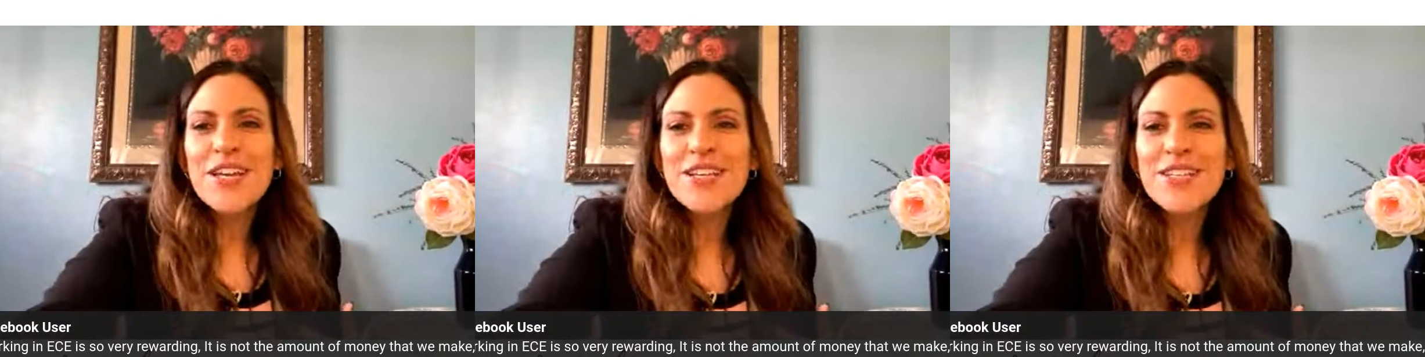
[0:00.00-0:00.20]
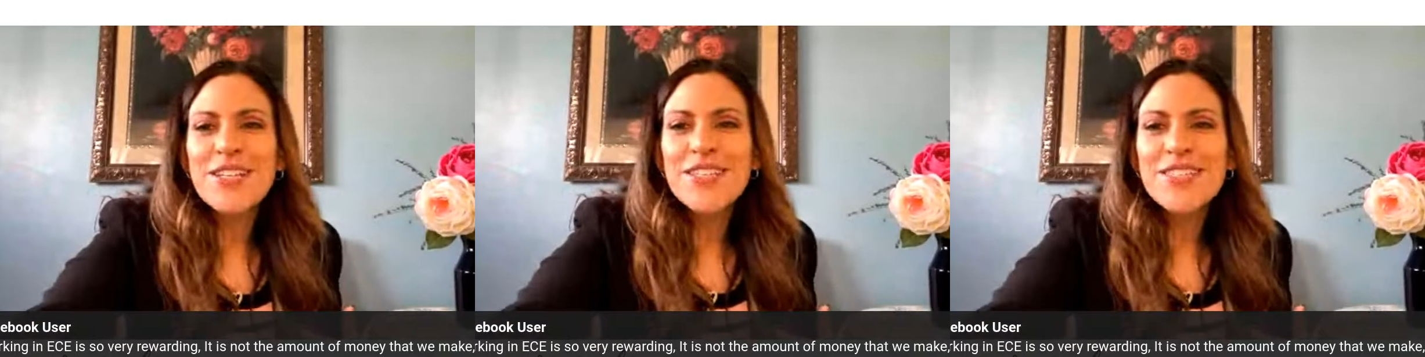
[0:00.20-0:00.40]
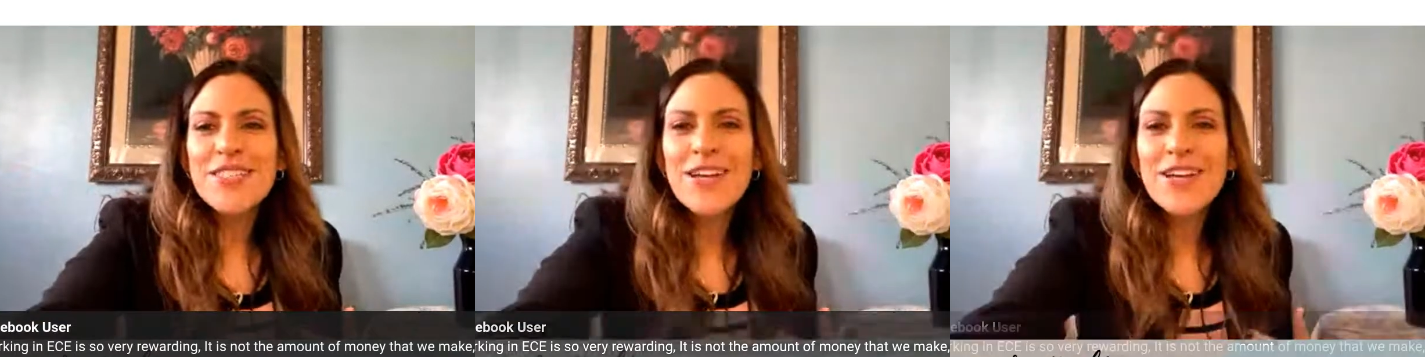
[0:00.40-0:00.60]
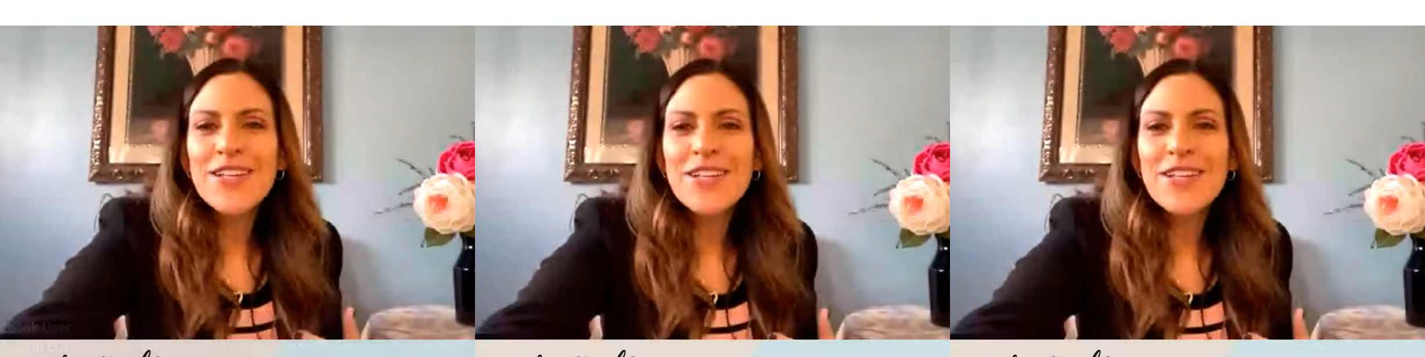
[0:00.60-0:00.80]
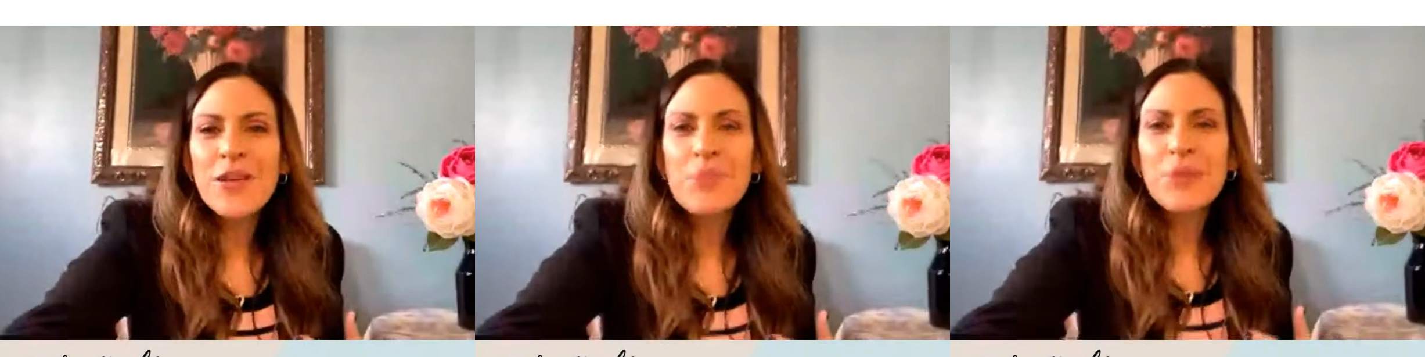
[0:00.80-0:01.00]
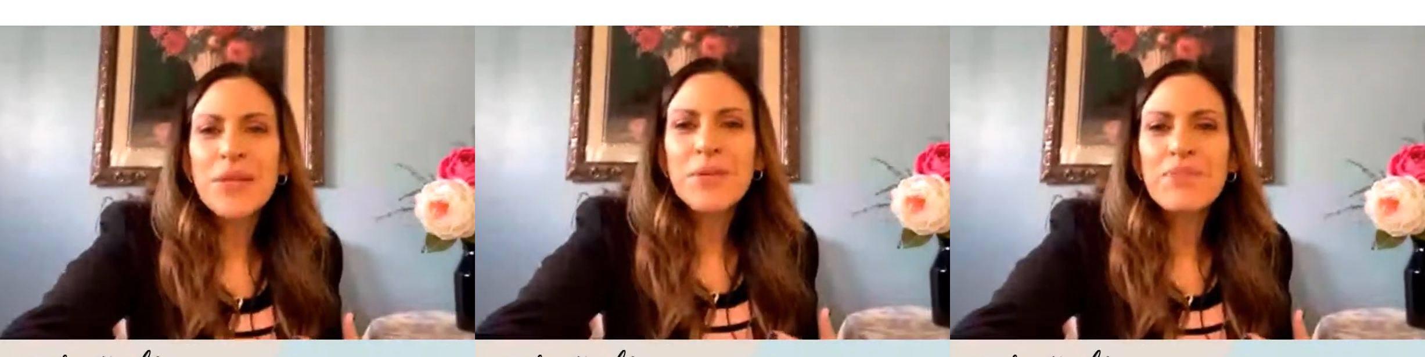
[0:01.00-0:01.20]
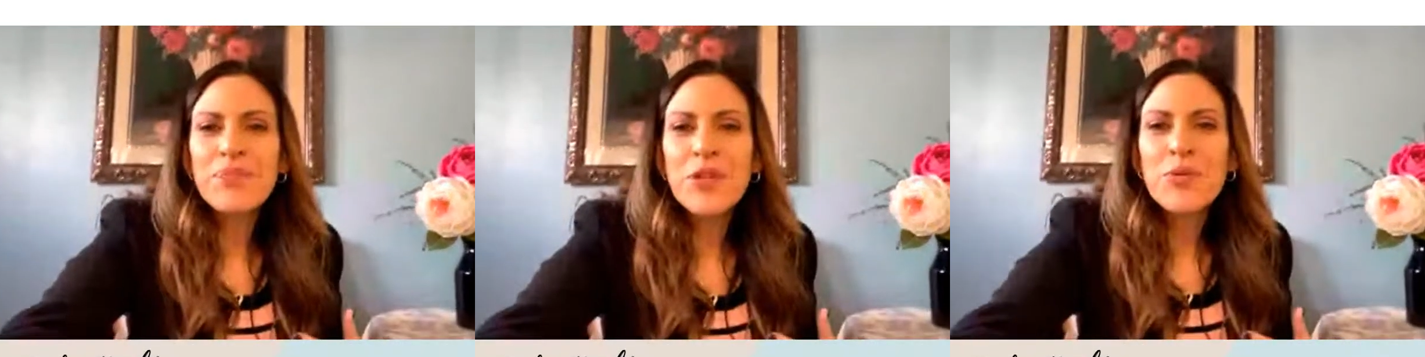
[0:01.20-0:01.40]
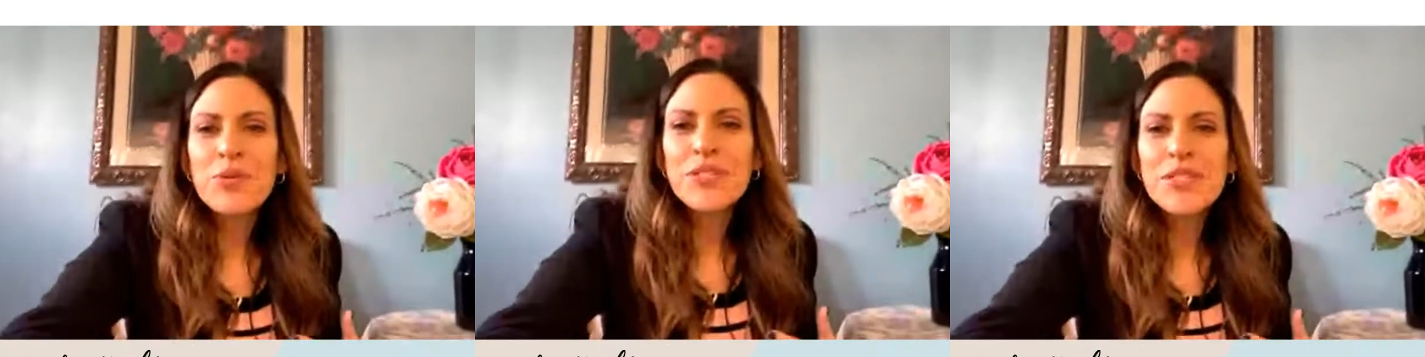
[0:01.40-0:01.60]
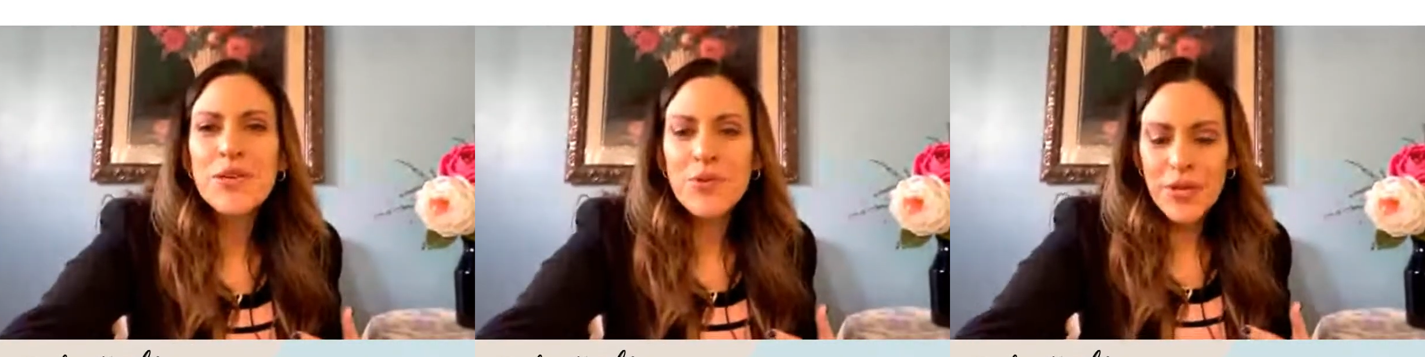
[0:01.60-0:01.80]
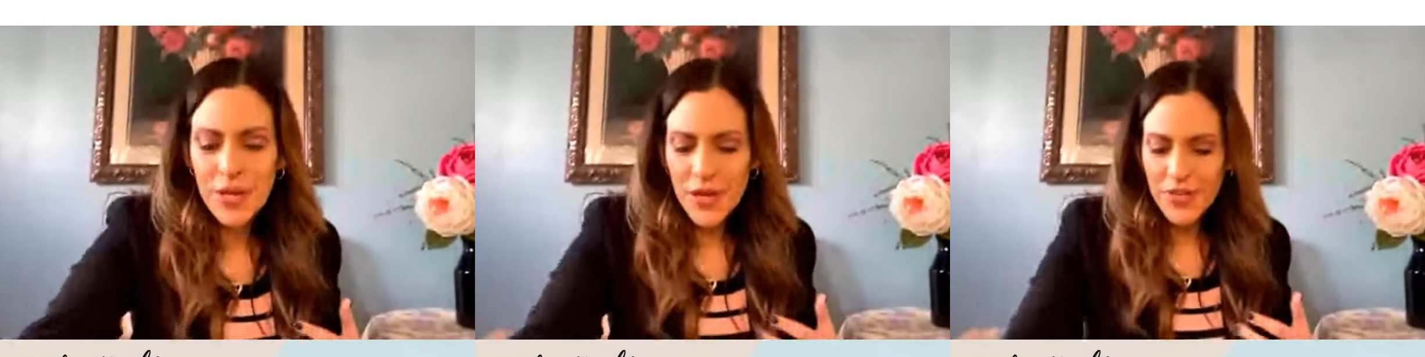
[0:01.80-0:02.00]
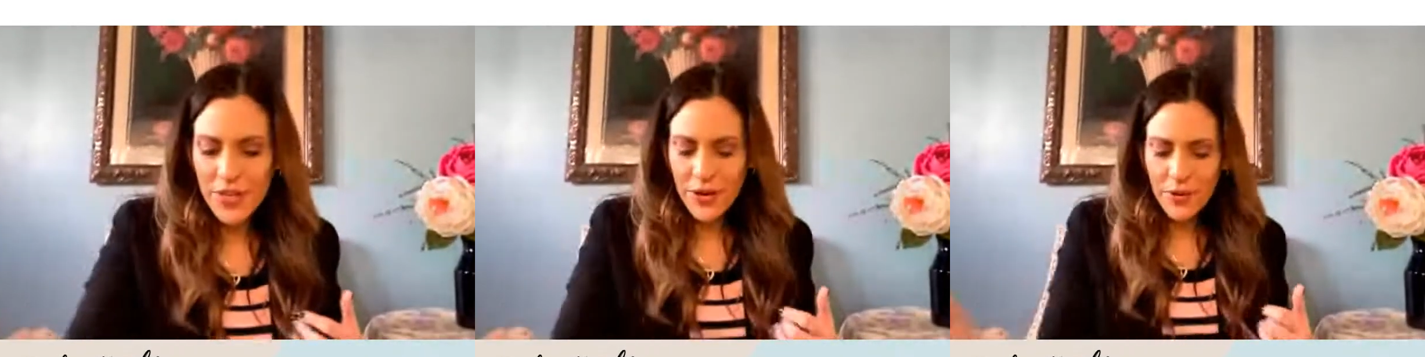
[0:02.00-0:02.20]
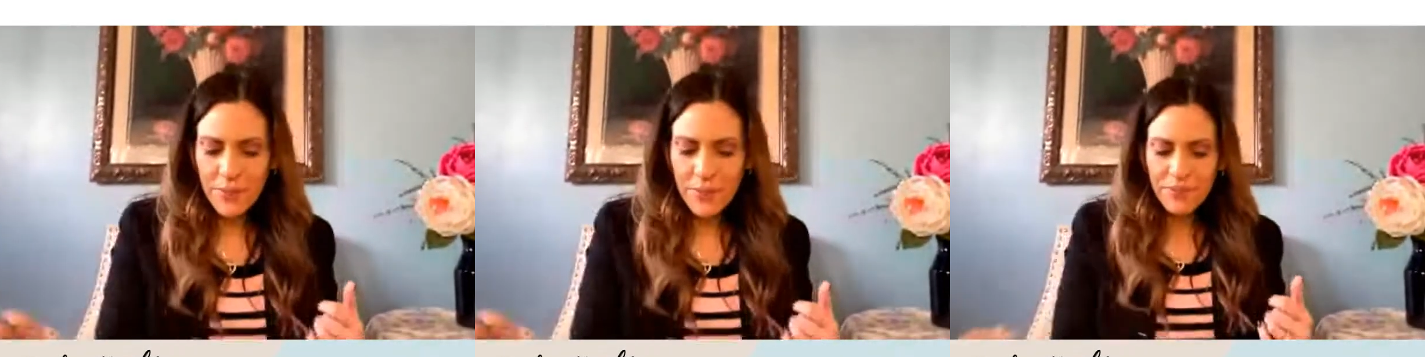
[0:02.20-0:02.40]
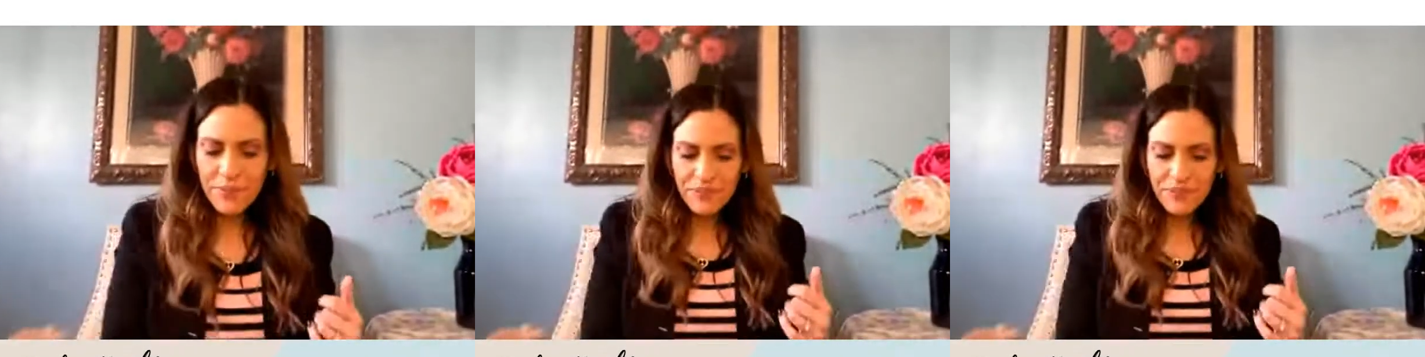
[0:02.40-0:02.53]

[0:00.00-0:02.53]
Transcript: it does not tell me what's going on there.